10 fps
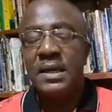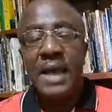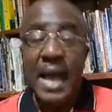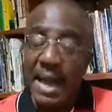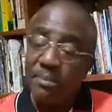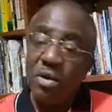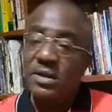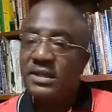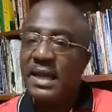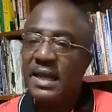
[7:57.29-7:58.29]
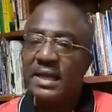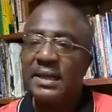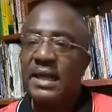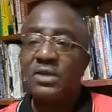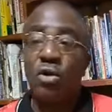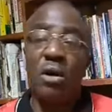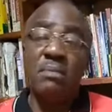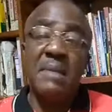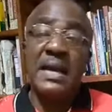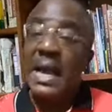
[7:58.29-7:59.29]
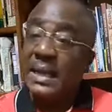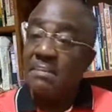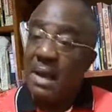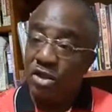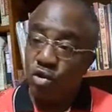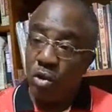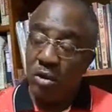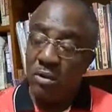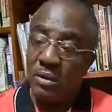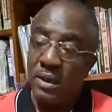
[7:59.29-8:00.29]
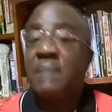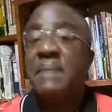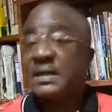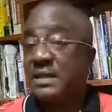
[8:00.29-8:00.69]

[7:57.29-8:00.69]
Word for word: I am not saying that all men are immature in matters